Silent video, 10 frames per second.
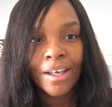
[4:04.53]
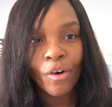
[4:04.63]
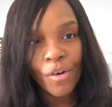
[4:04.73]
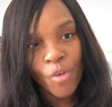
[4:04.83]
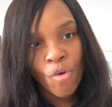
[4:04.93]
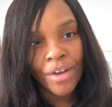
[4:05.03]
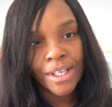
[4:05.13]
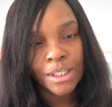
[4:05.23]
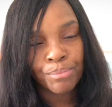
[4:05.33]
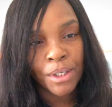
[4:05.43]
On the
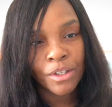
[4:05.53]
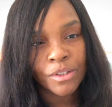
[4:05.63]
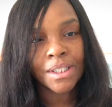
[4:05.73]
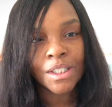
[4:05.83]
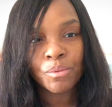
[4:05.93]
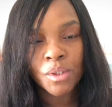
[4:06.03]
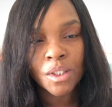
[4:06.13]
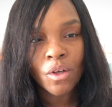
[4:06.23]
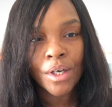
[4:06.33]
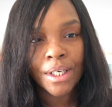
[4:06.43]
overhead speakers, since he was
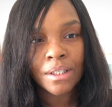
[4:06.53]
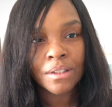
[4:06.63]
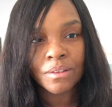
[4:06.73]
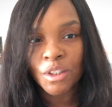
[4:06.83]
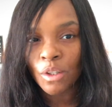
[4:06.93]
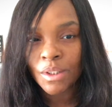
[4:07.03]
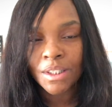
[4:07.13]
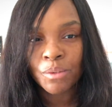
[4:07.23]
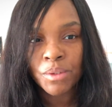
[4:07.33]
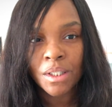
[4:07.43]
starting,
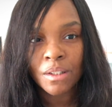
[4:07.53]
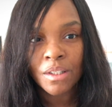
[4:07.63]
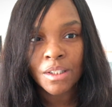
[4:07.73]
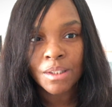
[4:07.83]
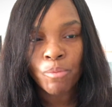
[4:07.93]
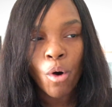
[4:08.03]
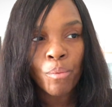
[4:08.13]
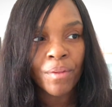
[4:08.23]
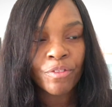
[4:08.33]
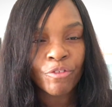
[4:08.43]
since he was a small
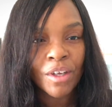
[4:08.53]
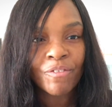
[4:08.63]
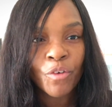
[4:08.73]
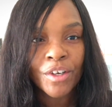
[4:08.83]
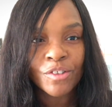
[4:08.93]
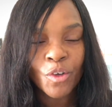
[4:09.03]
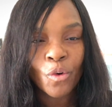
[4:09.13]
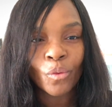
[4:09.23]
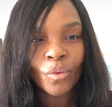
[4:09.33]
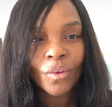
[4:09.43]
one, 3 and 4 years
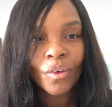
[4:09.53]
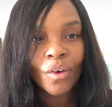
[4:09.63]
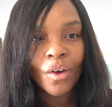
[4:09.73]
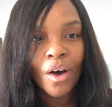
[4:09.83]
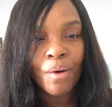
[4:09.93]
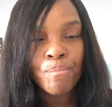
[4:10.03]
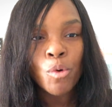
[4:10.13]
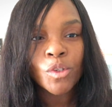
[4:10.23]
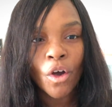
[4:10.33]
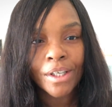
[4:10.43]
old,
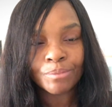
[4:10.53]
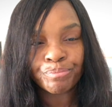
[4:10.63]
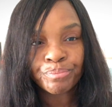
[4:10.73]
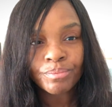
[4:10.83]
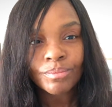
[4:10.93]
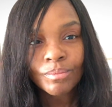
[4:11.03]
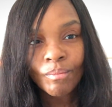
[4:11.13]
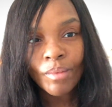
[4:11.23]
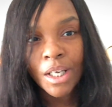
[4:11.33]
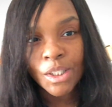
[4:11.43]
Mozart.
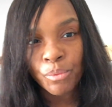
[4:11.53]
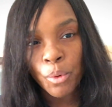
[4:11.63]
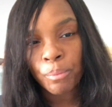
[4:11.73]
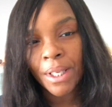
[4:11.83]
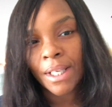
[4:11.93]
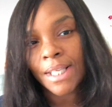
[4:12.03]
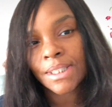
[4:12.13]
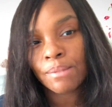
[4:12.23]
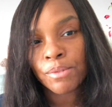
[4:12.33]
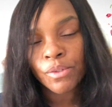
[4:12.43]
So we would play
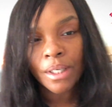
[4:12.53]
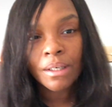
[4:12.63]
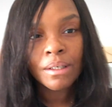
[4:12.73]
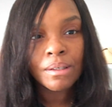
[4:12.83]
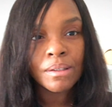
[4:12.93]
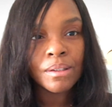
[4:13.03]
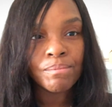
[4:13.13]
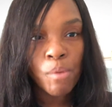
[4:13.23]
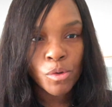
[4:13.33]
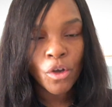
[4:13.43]
classical music,
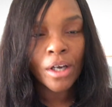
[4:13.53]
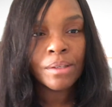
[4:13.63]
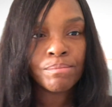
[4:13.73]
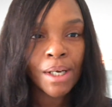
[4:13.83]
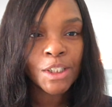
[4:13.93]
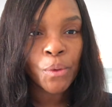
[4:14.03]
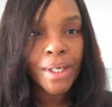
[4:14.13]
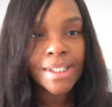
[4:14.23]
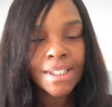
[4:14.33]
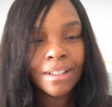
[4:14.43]
Mozart by
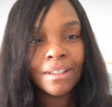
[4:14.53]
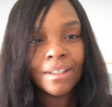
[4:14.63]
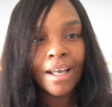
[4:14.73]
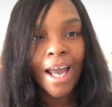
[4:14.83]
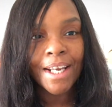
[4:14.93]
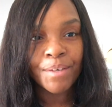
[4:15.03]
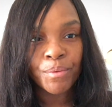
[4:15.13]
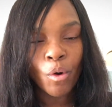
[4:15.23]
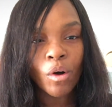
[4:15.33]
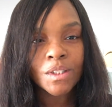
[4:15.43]
choice, and it
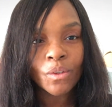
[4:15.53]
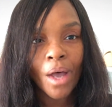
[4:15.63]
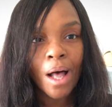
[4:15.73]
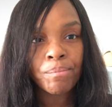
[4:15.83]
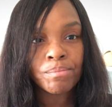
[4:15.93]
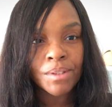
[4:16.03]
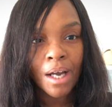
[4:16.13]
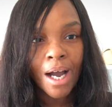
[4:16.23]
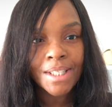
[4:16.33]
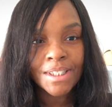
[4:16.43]
would also help him to
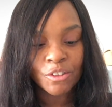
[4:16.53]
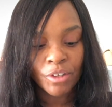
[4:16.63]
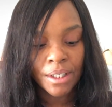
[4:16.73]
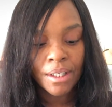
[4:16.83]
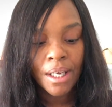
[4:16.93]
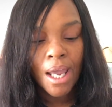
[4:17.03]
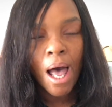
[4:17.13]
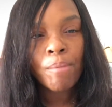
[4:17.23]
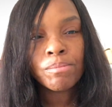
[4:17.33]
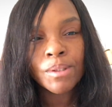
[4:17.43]
concentrate,
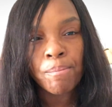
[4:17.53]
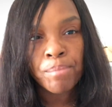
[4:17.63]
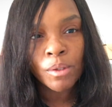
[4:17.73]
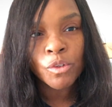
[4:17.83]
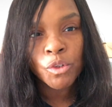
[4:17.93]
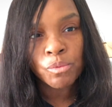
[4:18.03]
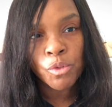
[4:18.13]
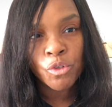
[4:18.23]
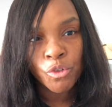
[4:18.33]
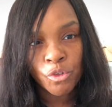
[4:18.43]
help him to build
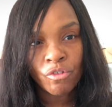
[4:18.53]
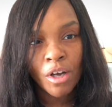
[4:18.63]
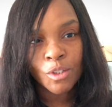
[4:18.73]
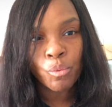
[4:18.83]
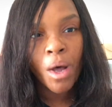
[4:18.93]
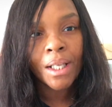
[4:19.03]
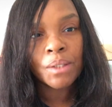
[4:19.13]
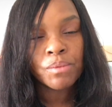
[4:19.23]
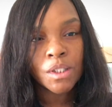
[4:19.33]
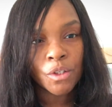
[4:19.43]
new neurons while
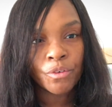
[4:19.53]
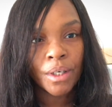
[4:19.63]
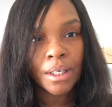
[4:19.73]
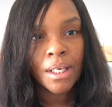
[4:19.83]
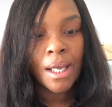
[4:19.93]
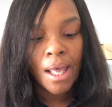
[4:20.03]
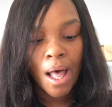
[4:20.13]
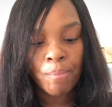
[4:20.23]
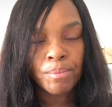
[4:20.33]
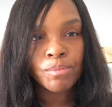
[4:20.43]
he was learning,
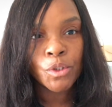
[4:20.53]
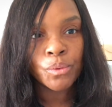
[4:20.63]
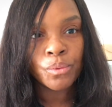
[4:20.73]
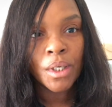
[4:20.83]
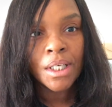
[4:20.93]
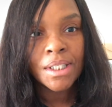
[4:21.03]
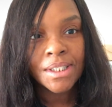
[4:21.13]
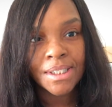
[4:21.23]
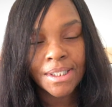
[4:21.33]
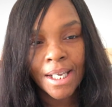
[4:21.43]
help him to
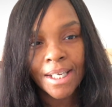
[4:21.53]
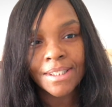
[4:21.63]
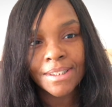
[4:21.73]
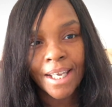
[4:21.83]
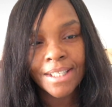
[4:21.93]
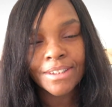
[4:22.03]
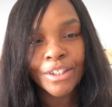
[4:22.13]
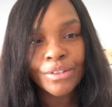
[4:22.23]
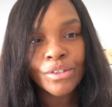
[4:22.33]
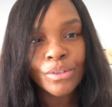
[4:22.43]
stay engaged
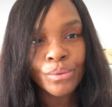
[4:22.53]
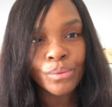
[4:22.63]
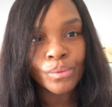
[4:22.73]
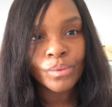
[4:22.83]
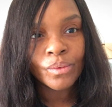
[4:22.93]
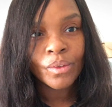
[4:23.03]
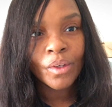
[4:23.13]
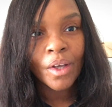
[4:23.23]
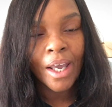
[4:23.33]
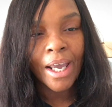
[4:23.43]
in the school,
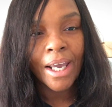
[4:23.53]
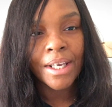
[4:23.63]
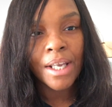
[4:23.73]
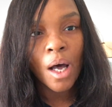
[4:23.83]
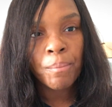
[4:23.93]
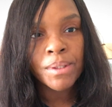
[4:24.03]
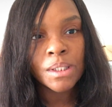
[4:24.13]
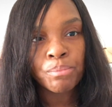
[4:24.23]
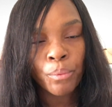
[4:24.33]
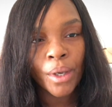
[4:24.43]
and help
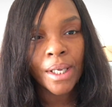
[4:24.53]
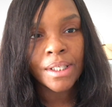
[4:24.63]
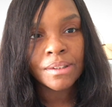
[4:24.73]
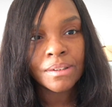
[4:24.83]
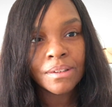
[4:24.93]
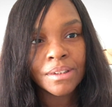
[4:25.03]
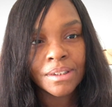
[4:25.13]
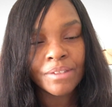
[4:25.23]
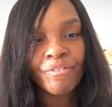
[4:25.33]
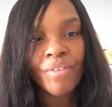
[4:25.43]
his brain
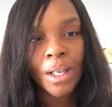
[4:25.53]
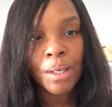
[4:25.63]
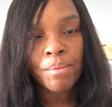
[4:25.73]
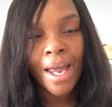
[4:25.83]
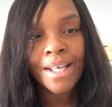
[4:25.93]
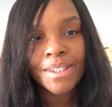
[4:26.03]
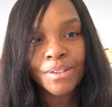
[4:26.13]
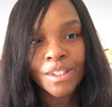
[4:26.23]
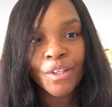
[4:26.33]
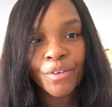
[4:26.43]
to develop as
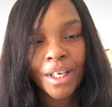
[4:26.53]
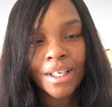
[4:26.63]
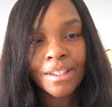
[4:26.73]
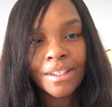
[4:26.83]
he's learning.